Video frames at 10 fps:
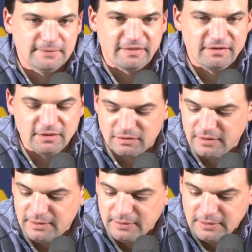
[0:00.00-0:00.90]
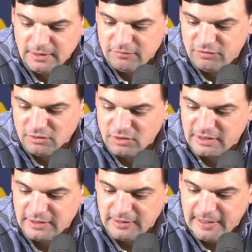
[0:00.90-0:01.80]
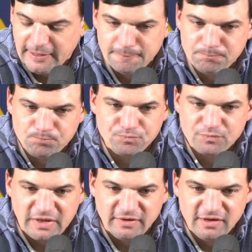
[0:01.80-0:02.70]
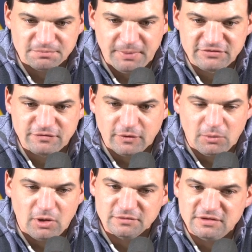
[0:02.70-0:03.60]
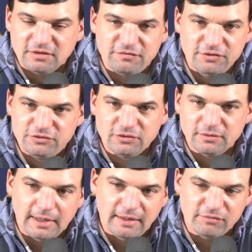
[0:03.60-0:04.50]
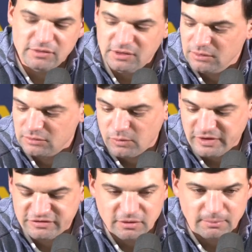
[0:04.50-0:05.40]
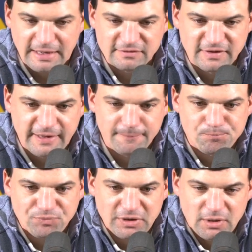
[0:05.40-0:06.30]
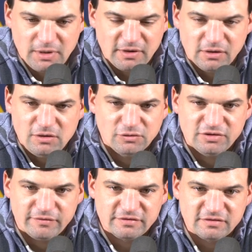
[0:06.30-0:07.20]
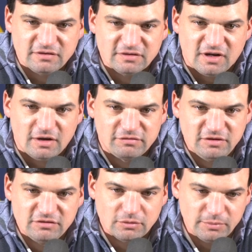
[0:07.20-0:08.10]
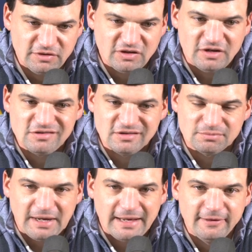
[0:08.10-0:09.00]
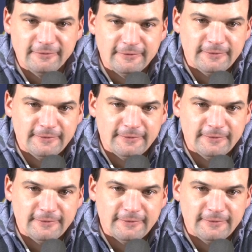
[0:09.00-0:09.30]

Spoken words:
I think that if you're looking at I think his best football is in the future. I have no question about that. I think huge emphasis this offseason will be changing his body,